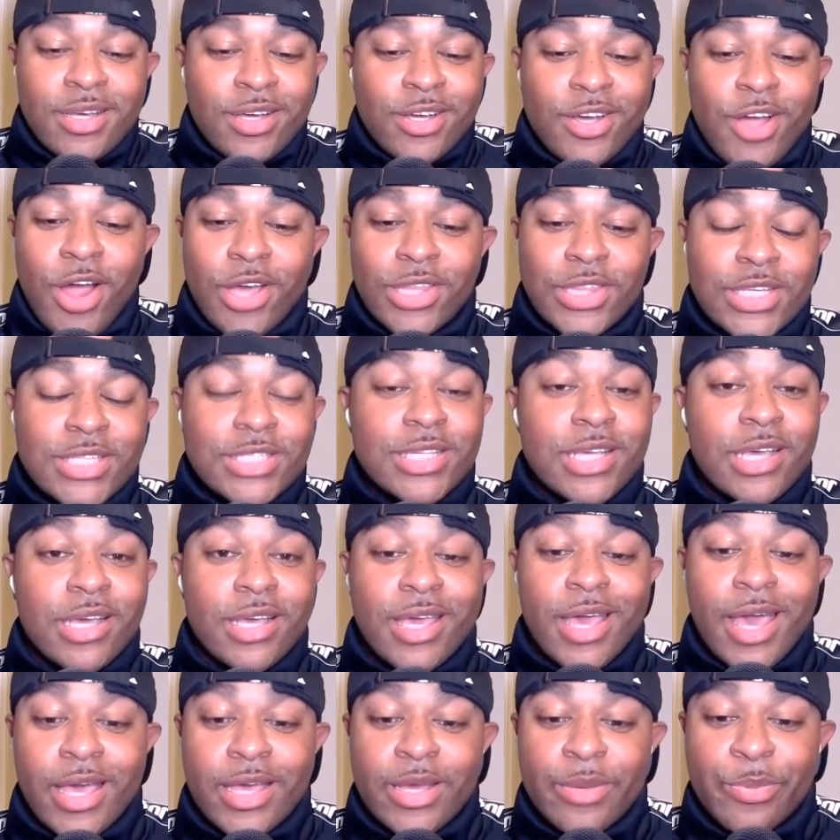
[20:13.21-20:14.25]
Karlissa and
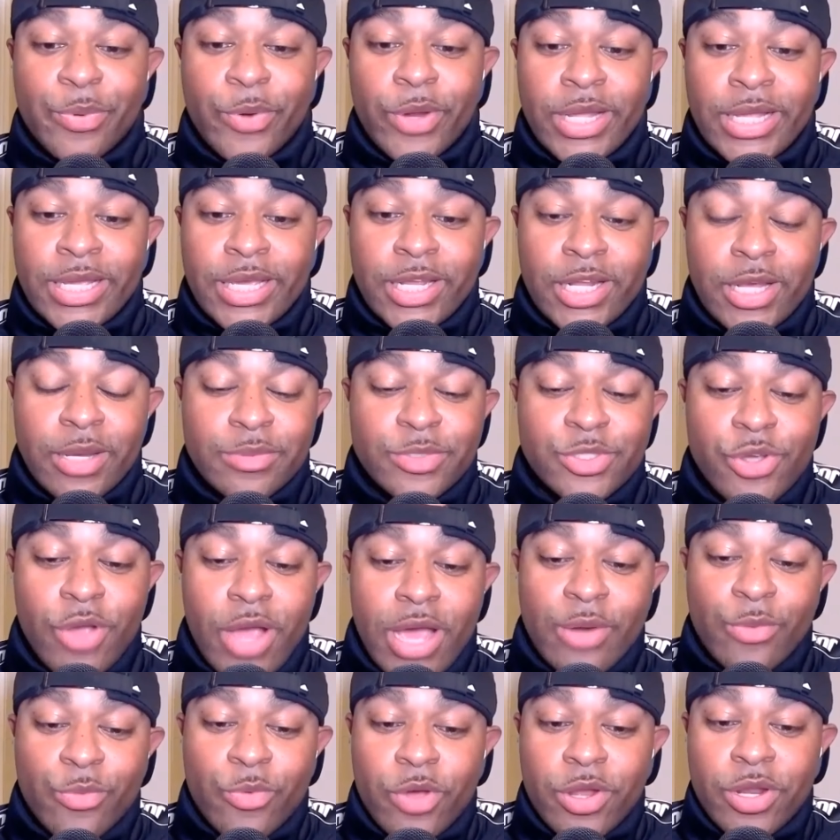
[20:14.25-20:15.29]
K Kapri get up
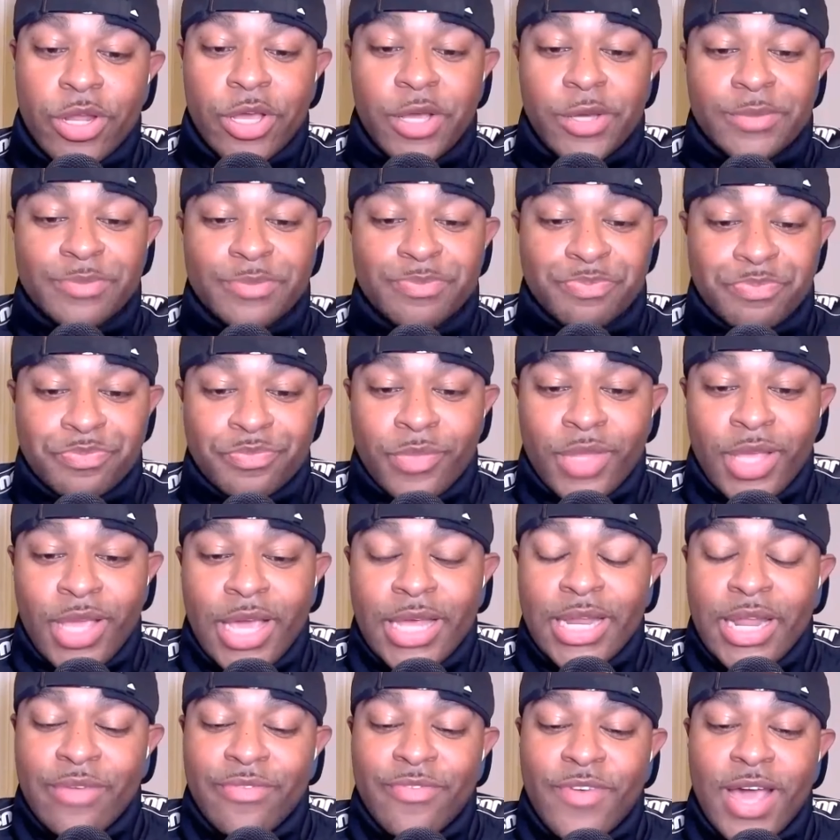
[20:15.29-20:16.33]
trying to run up,
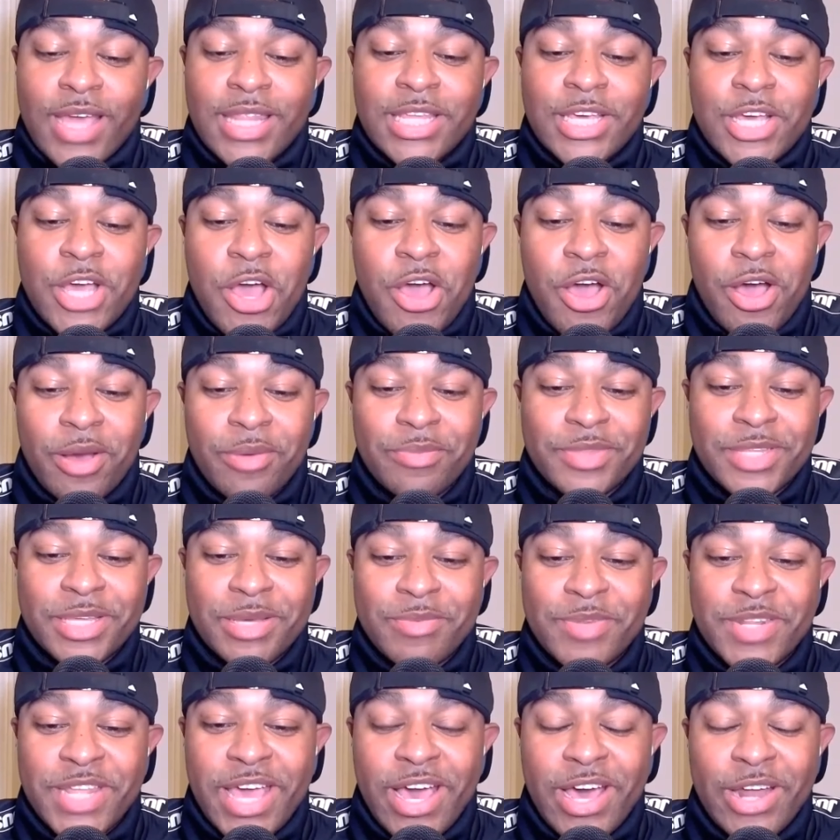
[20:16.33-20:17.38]
and they finally calm
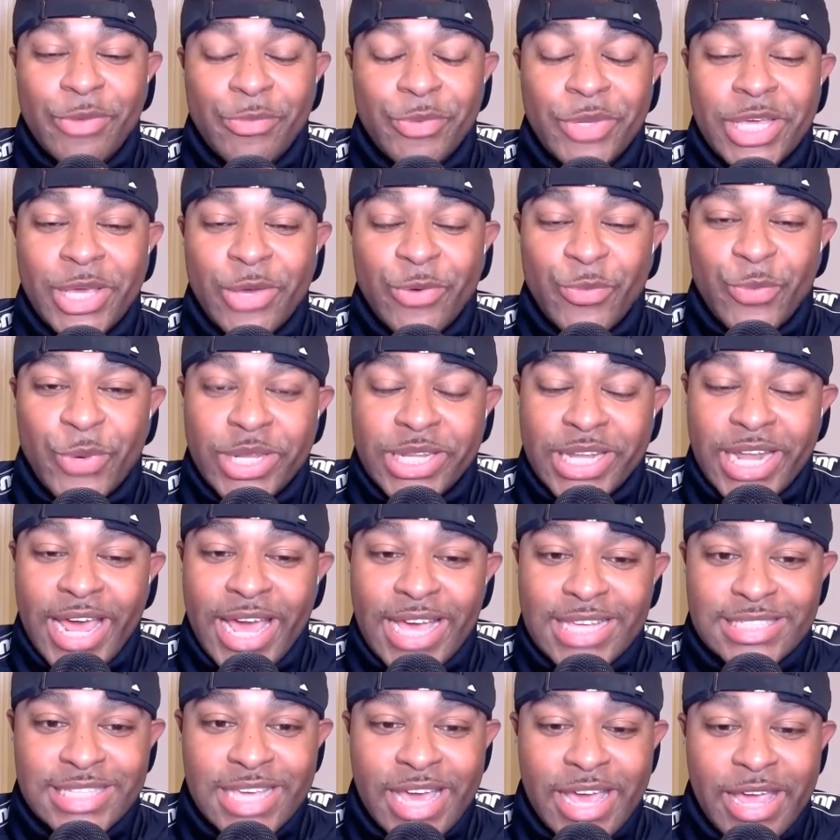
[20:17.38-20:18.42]
them down, and we get one
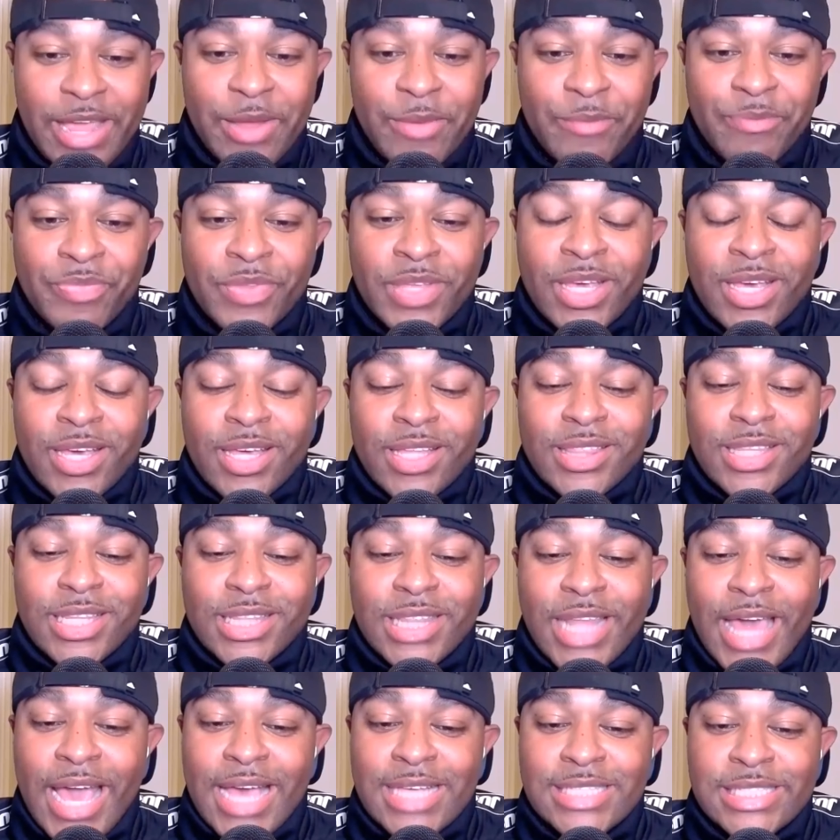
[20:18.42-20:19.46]
last game. The
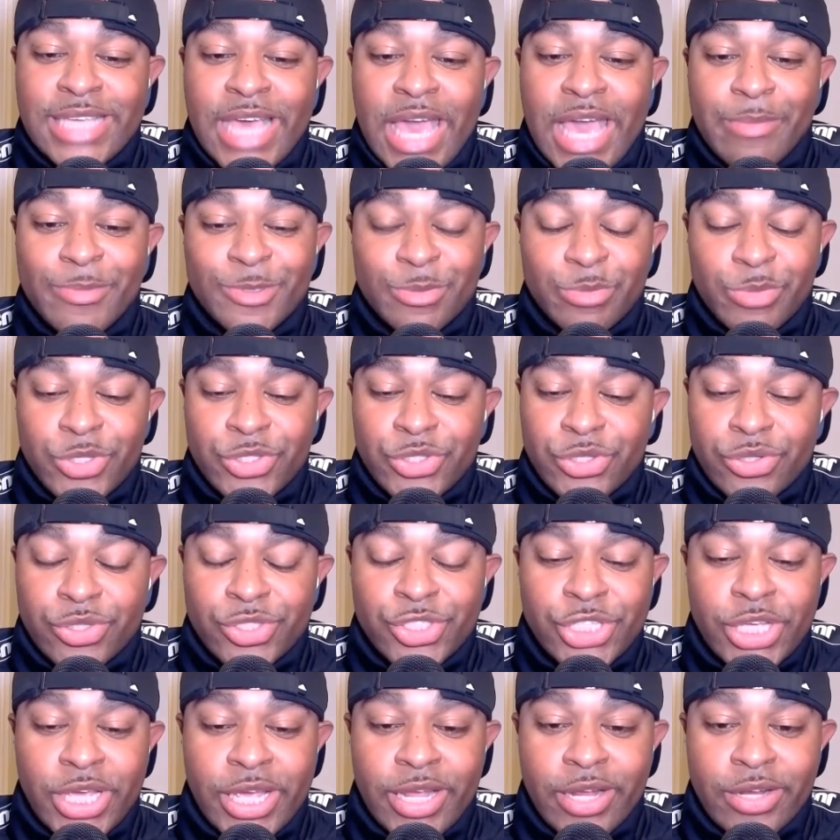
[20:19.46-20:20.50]
last game is musical
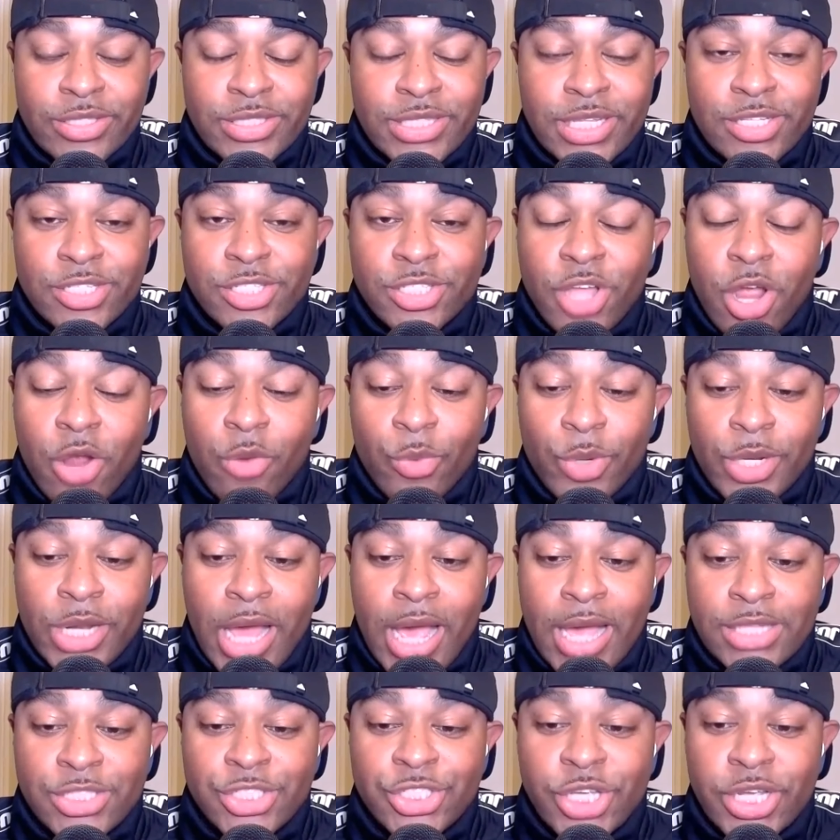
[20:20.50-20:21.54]
chairs. They start with
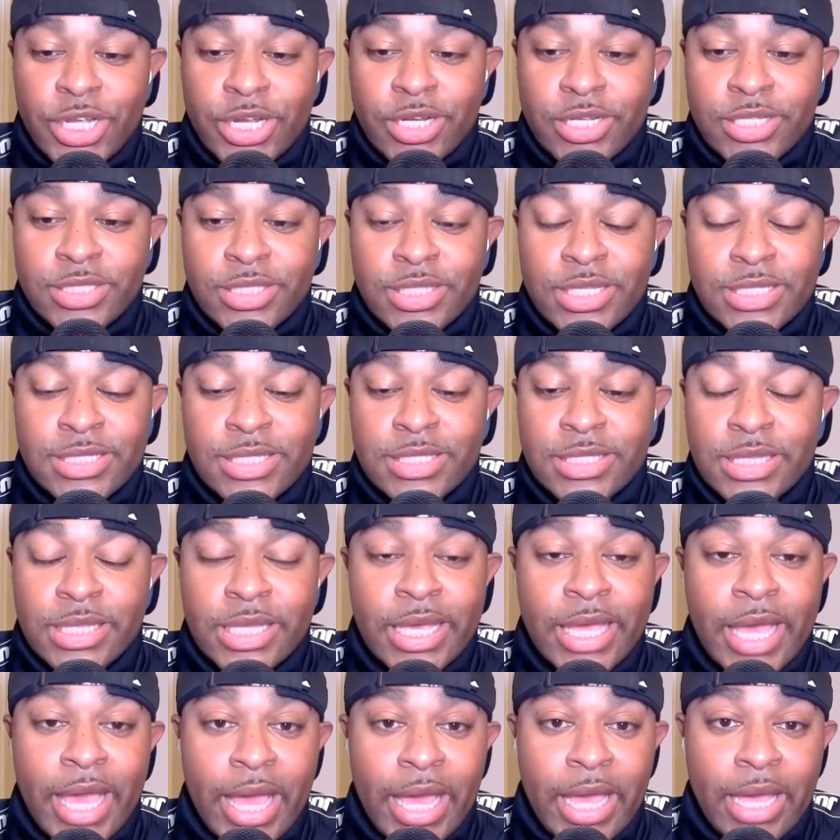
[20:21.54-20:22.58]
nine chairs. This is the
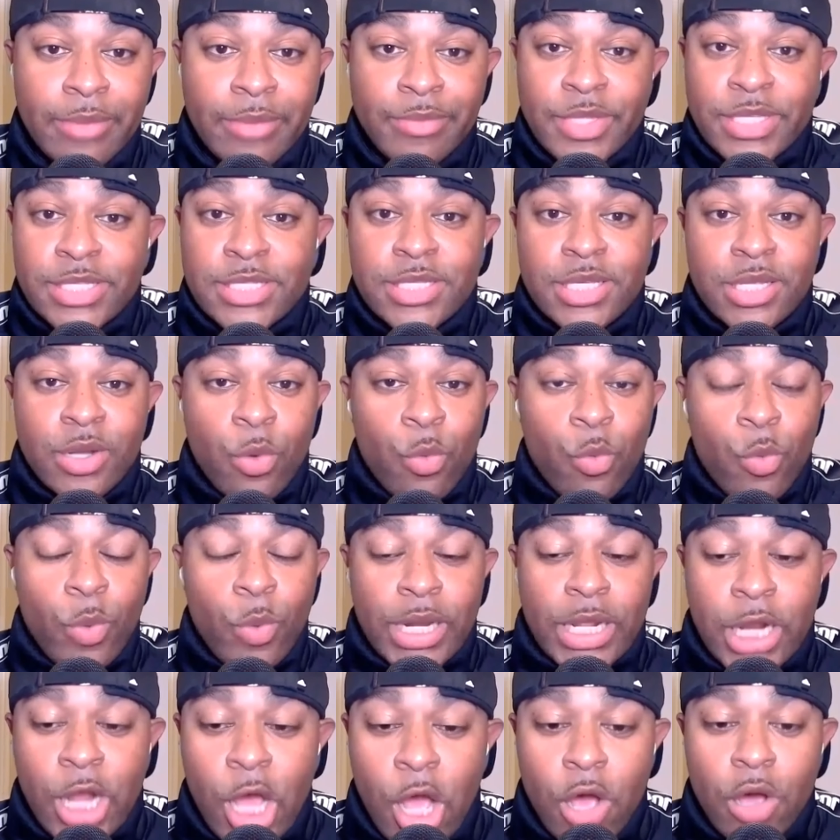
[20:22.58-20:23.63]
game that's going to
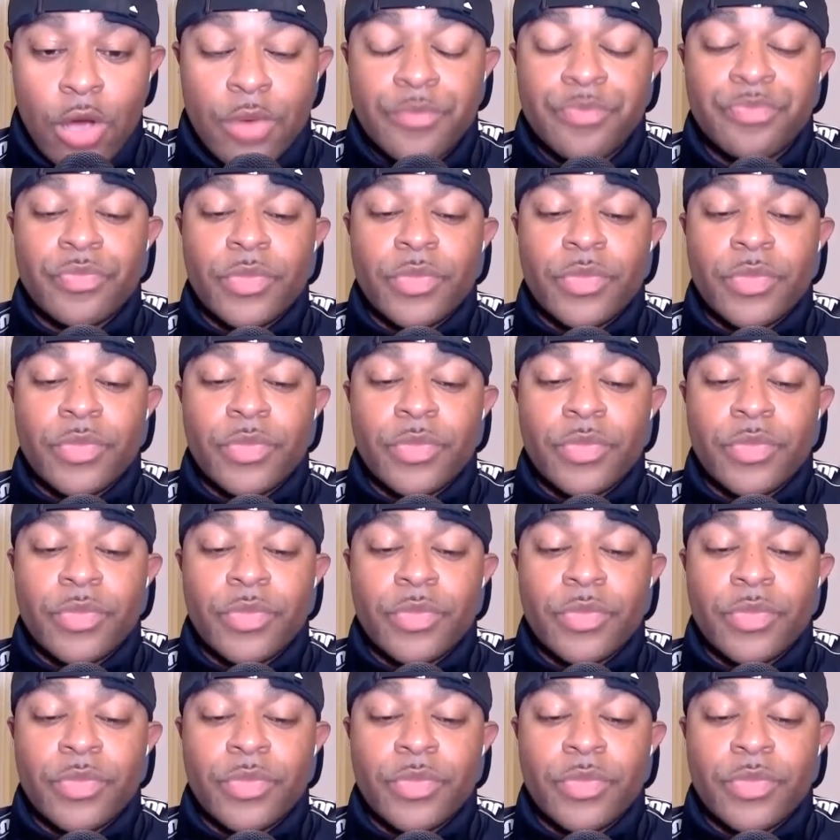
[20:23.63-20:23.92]
win it all.